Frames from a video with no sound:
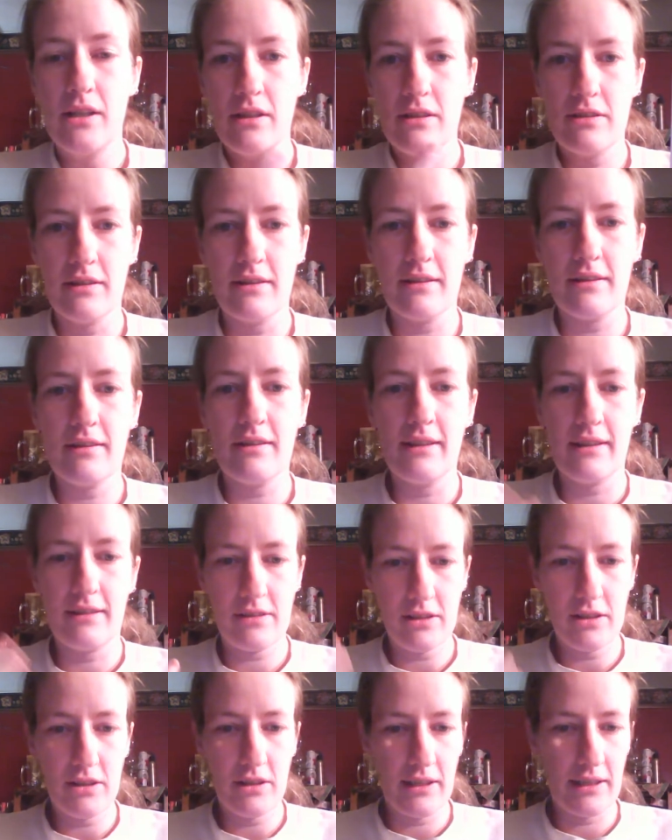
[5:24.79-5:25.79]
to the things
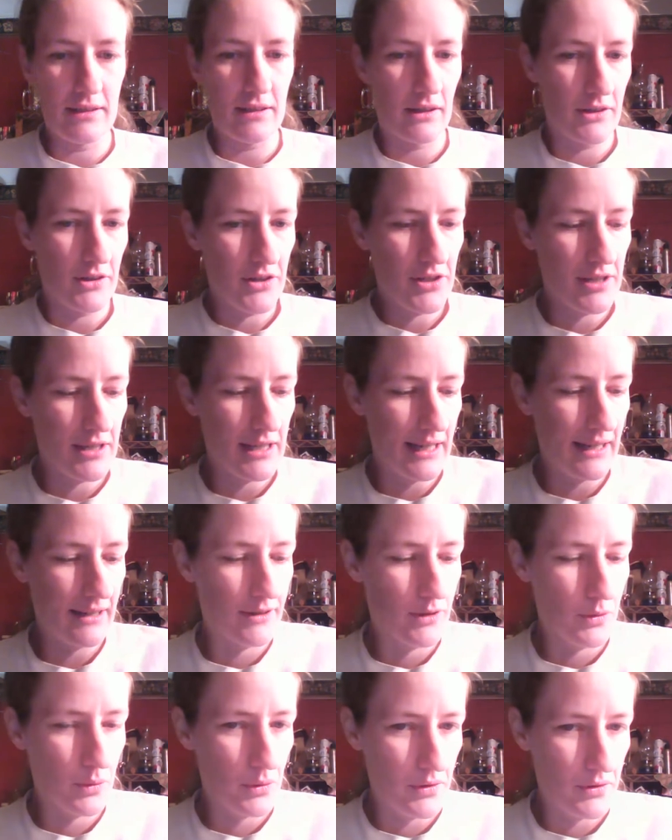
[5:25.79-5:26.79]
that you need to understand
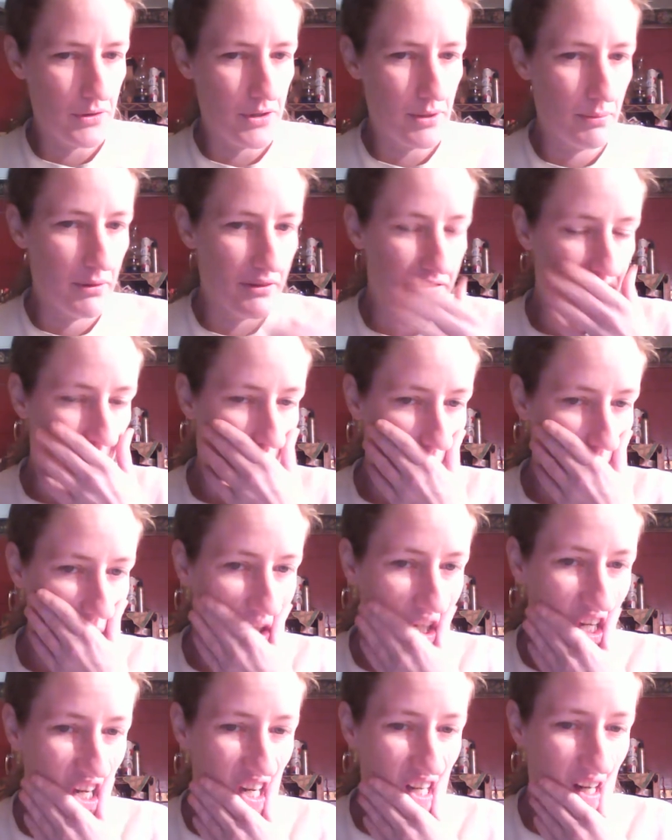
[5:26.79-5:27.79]
in order to move forward
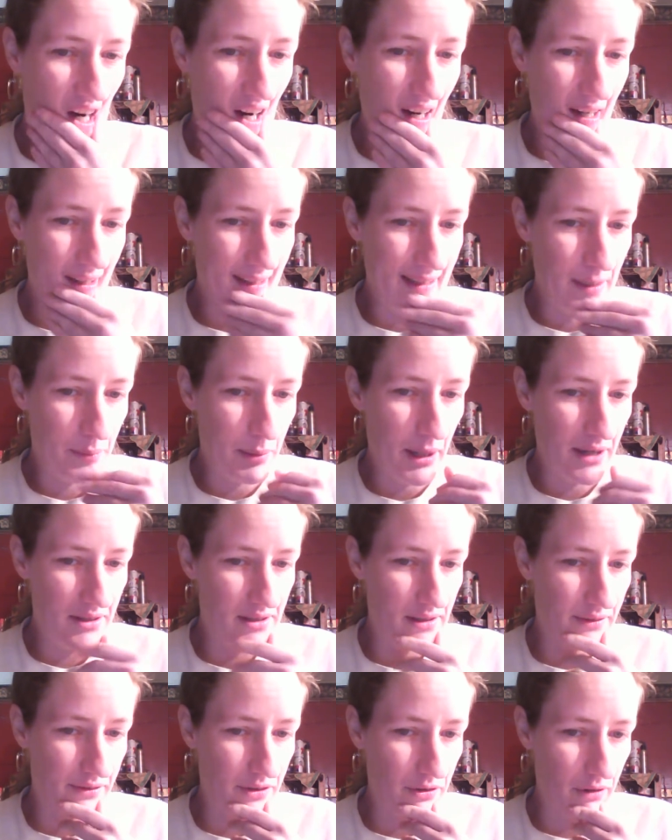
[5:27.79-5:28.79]
in a
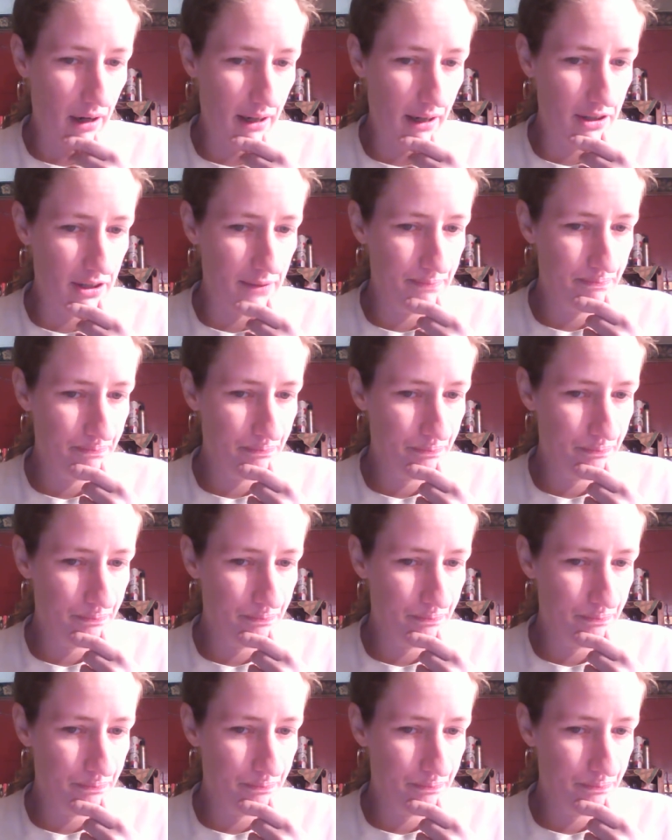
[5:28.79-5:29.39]
positive direction.